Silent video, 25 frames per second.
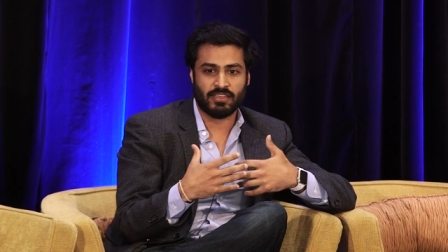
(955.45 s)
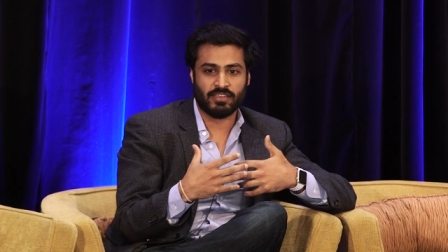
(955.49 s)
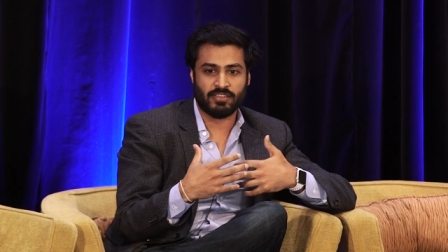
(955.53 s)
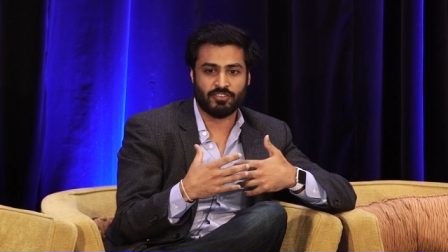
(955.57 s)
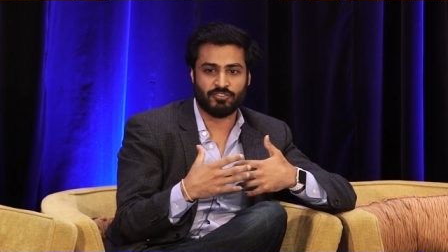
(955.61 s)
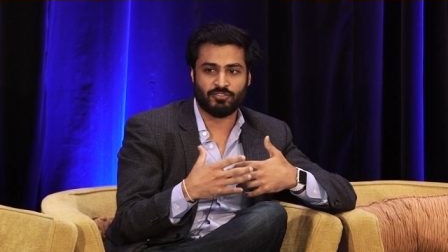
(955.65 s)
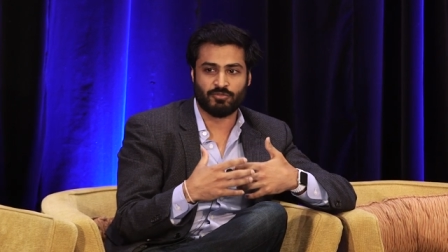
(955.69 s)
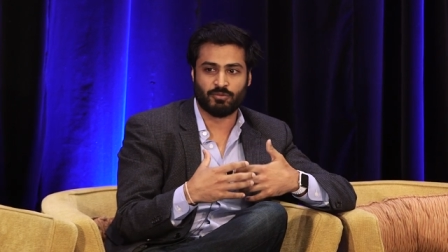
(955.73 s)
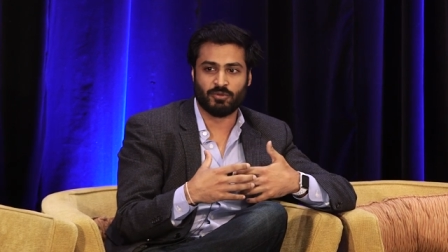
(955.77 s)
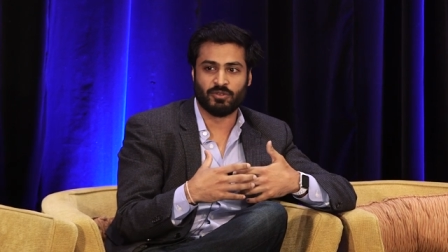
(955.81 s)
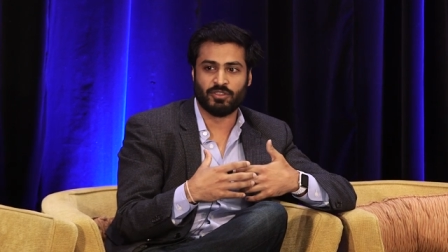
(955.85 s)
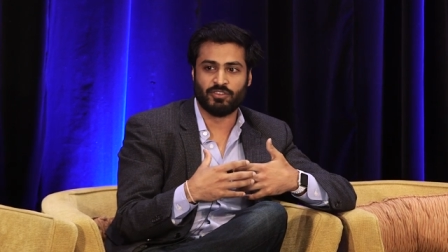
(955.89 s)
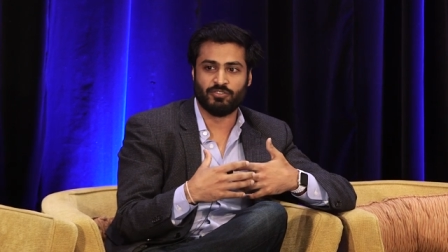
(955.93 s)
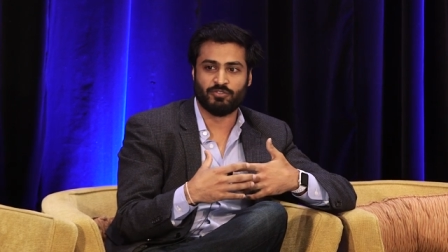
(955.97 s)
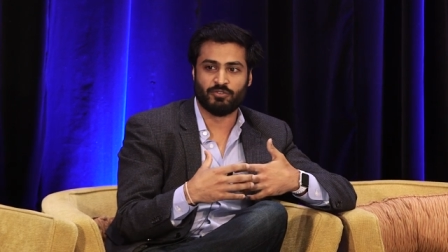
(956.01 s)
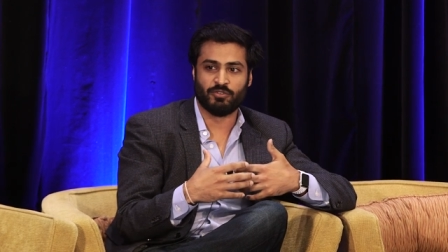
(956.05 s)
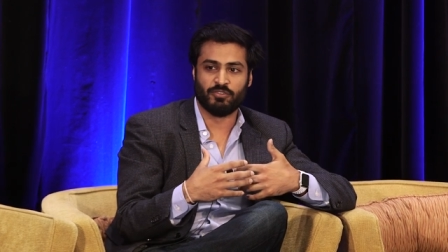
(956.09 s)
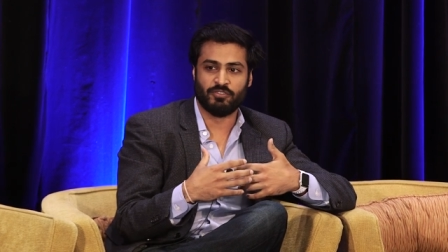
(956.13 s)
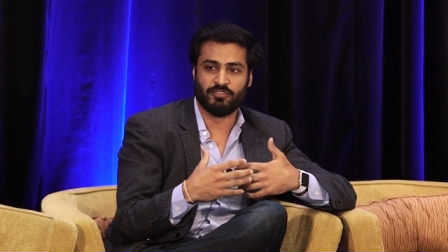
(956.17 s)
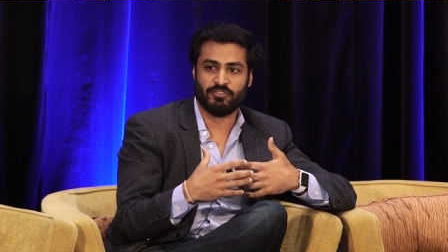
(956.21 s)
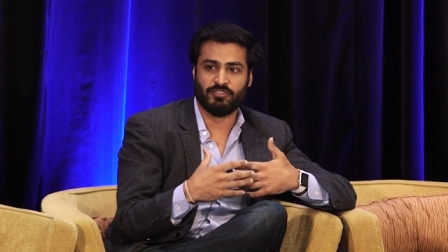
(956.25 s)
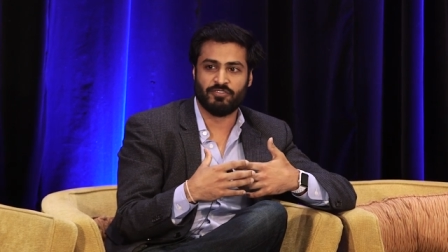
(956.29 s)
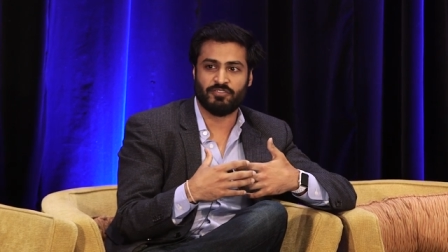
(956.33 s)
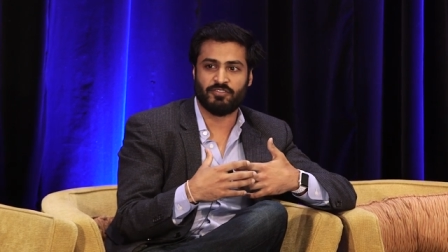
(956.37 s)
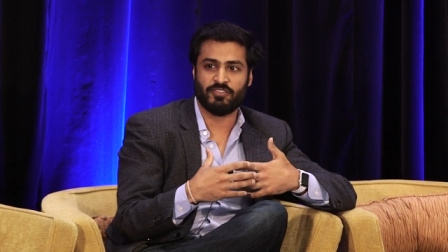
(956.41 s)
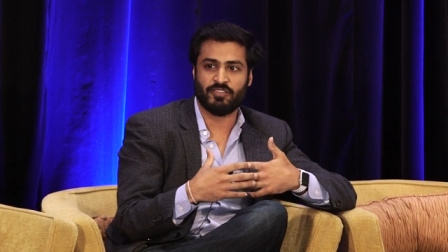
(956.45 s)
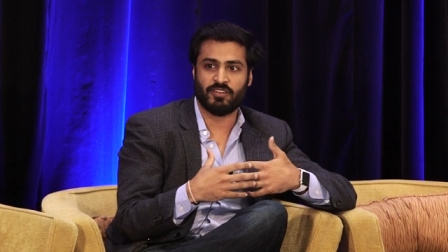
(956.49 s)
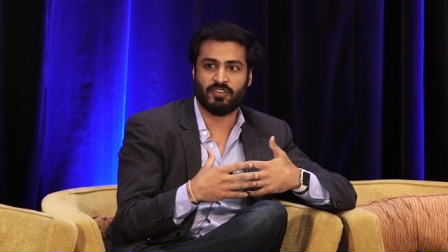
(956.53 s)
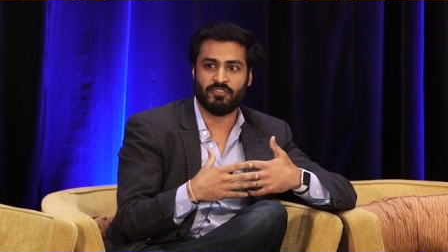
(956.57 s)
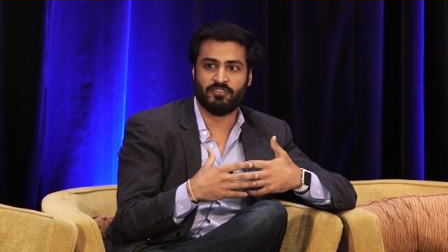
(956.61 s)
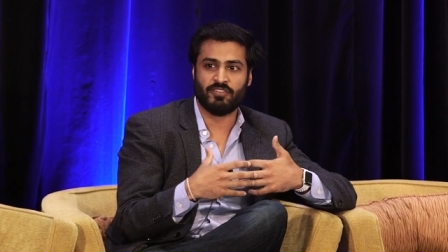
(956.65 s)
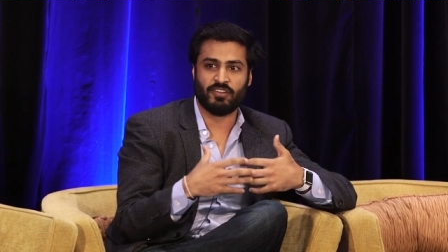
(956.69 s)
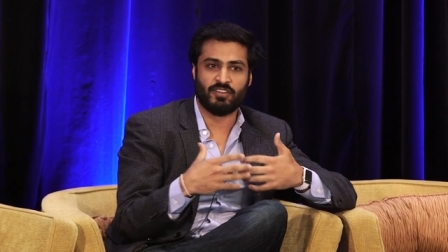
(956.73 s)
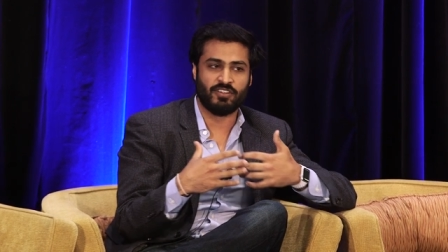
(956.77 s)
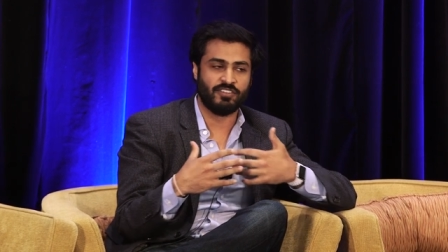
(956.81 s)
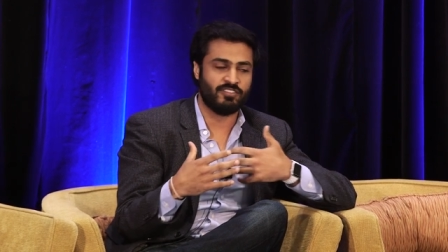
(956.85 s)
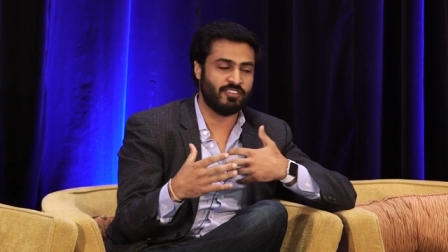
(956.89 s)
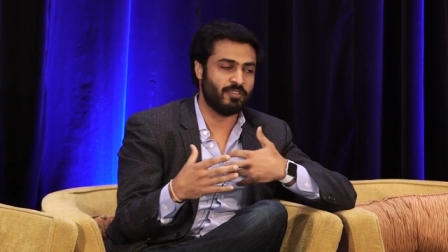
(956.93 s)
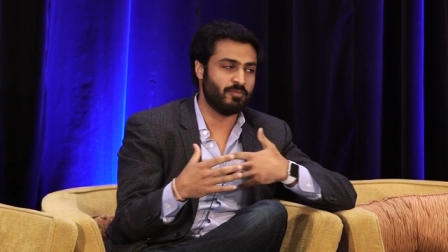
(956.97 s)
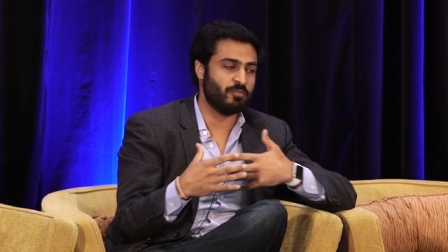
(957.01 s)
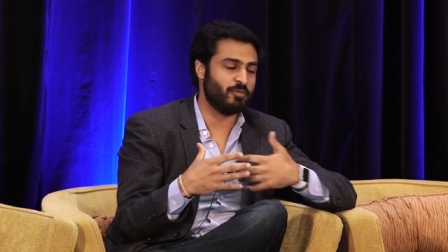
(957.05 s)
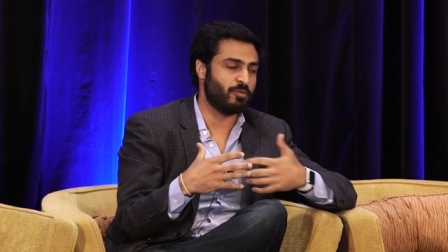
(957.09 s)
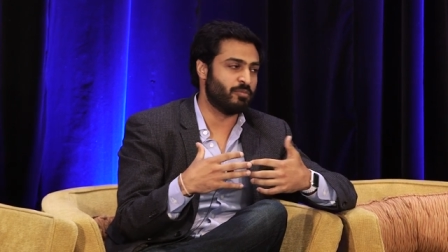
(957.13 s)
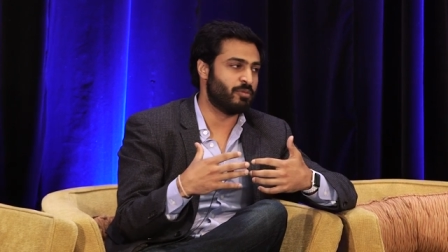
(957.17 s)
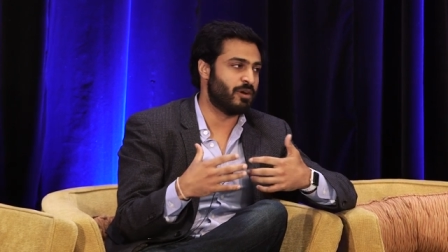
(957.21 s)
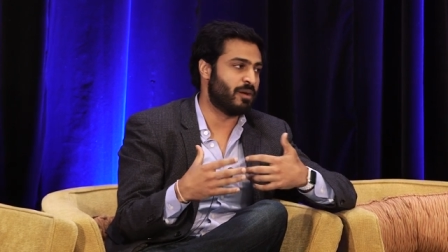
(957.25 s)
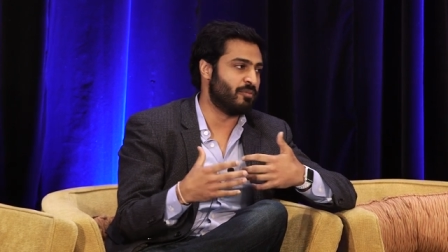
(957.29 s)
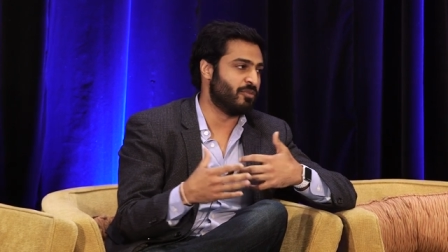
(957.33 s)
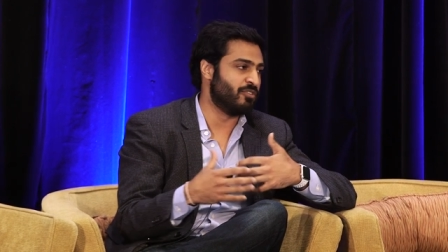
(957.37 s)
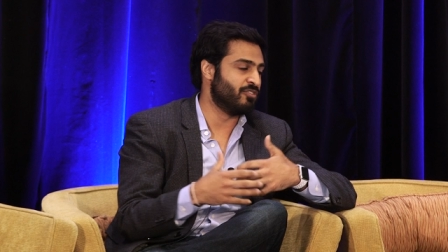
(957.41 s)
it's really sort of a very
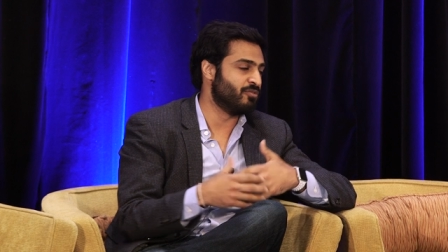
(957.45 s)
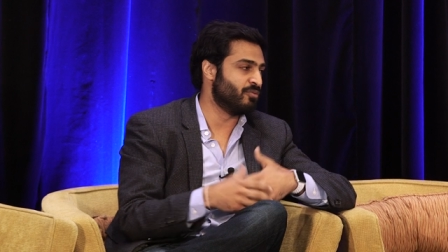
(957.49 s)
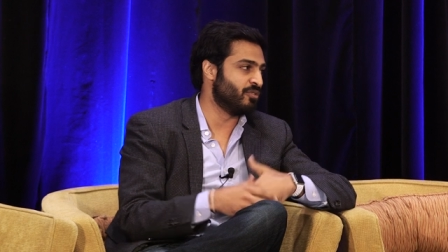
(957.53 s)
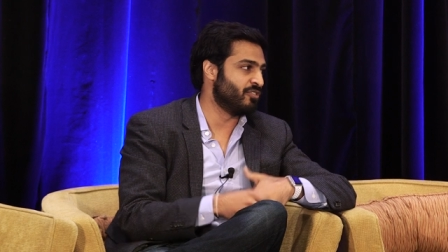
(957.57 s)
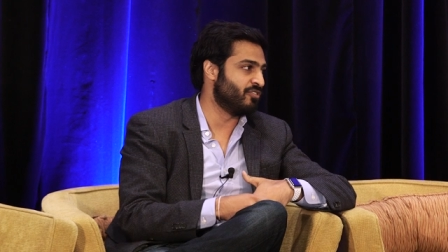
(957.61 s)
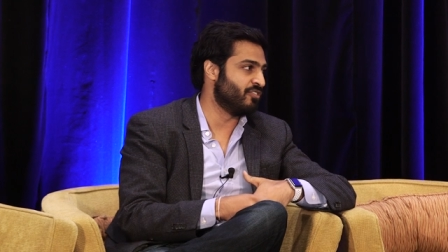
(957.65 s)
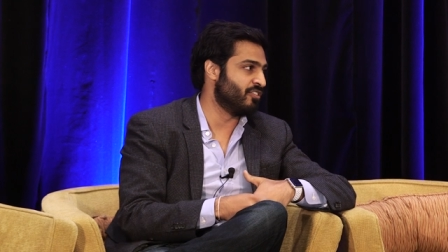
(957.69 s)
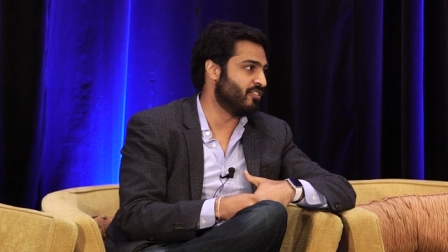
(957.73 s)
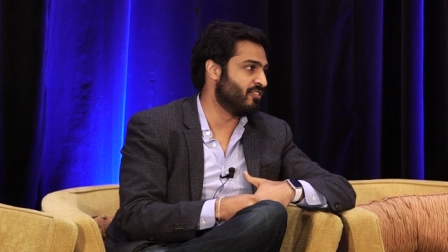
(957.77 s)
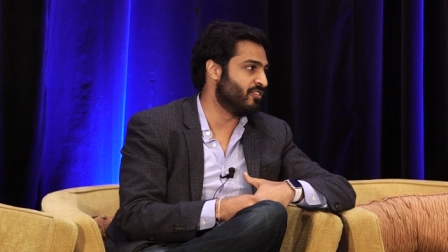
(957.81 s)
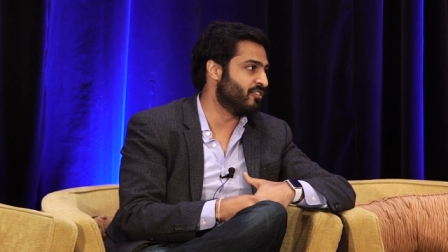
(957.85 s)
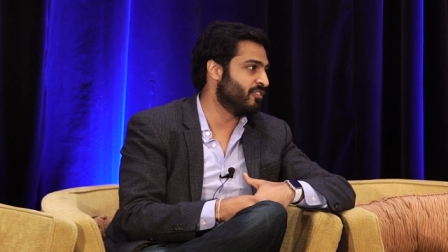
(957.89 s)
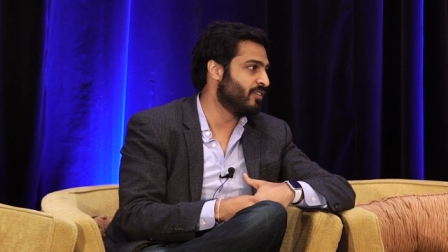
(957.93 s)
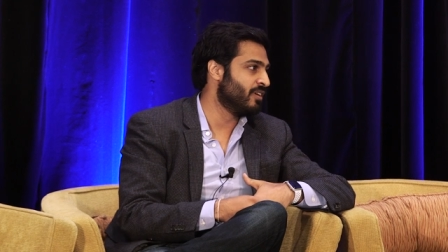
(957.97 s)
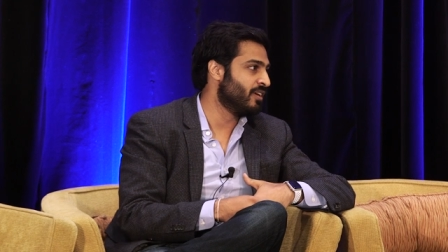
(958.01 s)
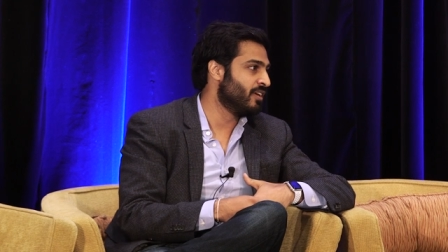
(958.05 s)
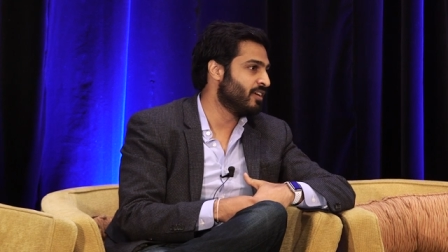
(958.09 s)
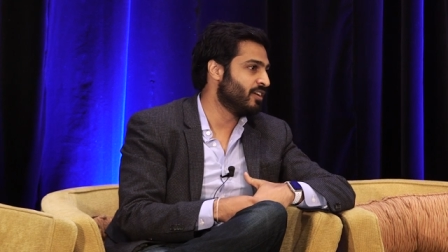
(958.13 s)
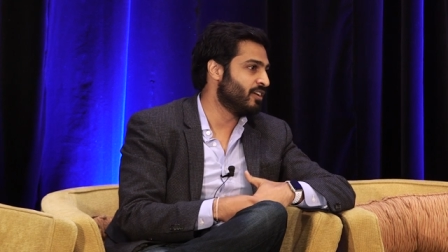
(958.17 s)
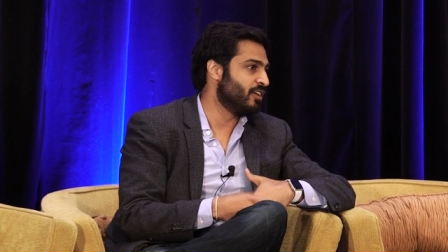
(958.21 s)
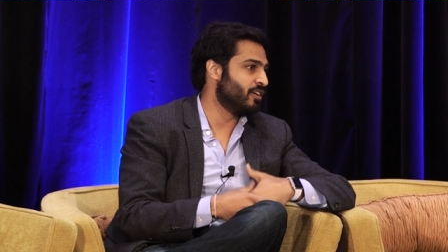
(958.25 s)
simple premise, which is,